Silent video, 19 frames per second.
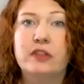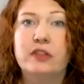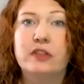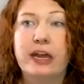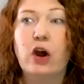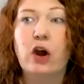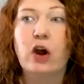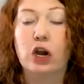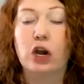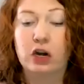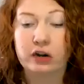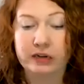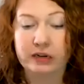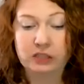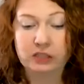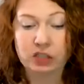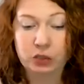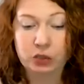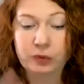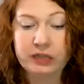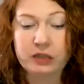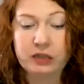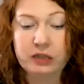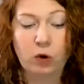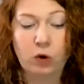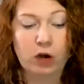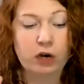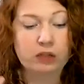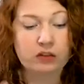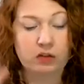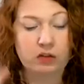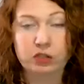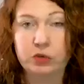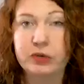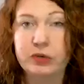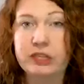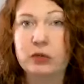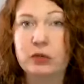They are doing the work, they're
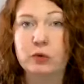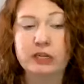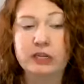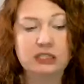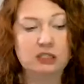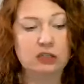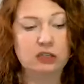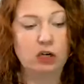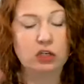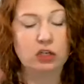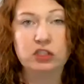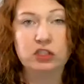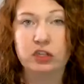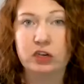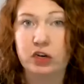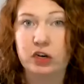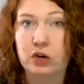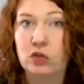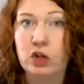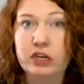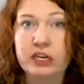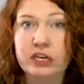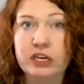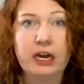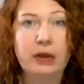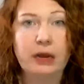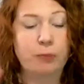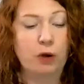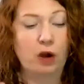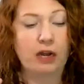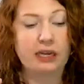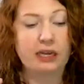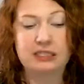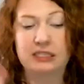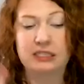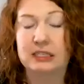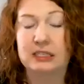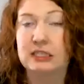doing the research, they're looking up
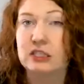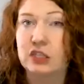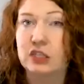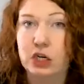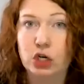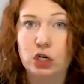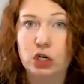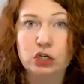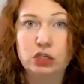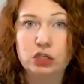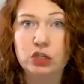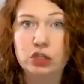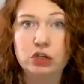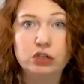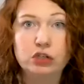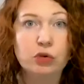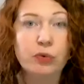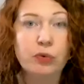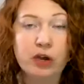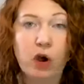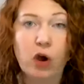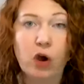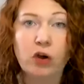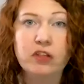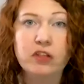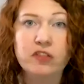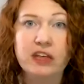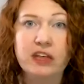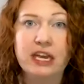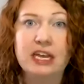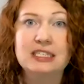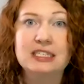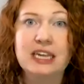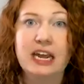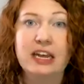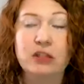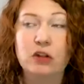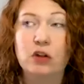prices, they're doing all the
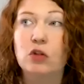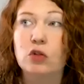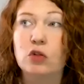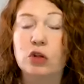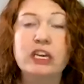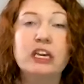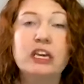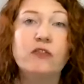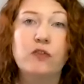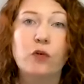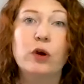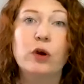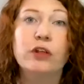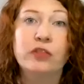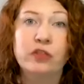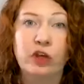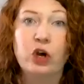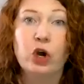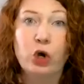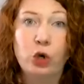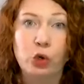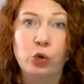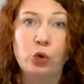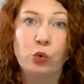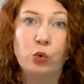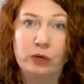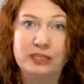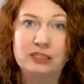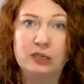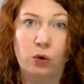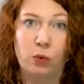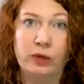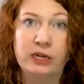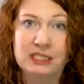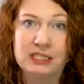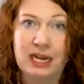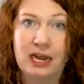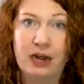things, and they're looking for the who is
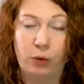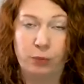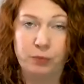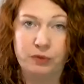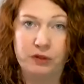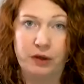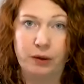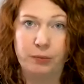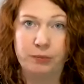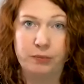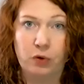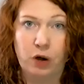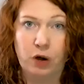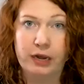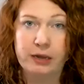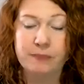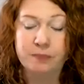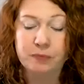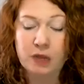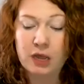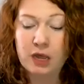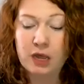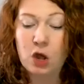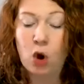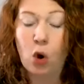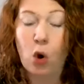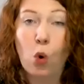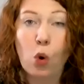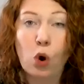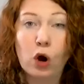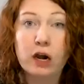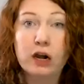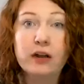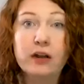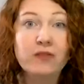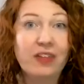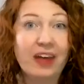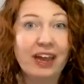going to help them, right? Or
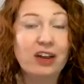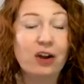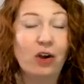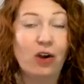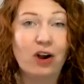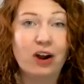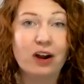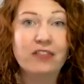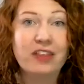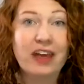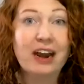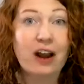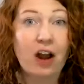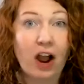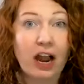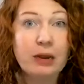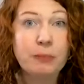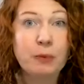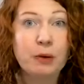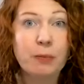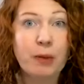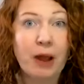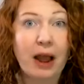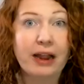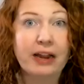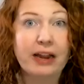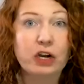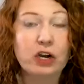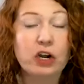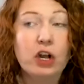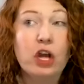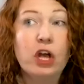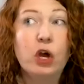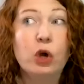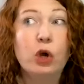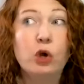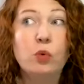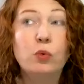they are that hyper buyer
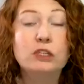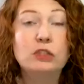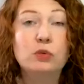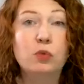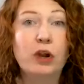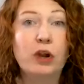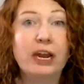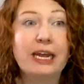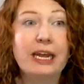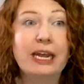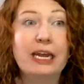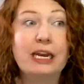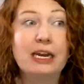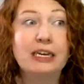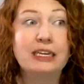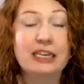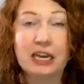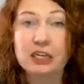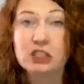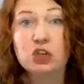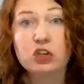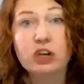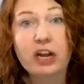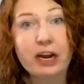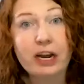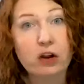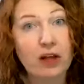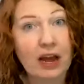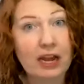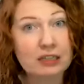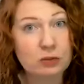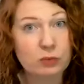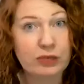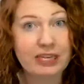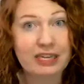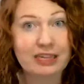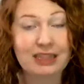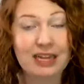who was ready yesterday or last
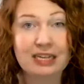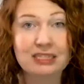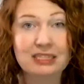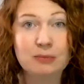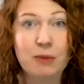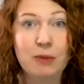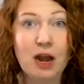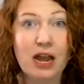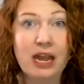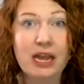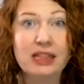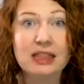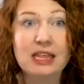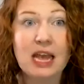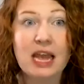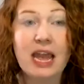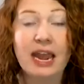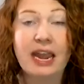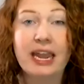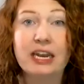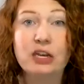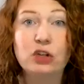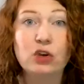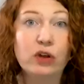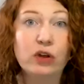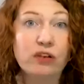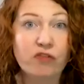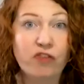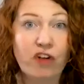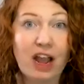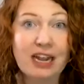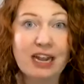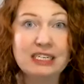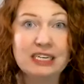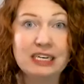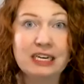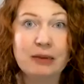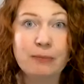week and last month and couldn't
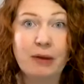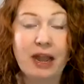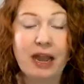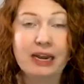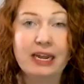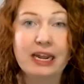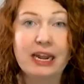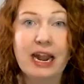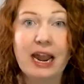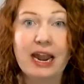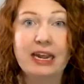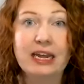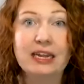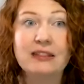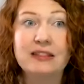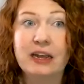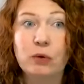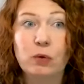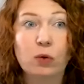find anybody, and they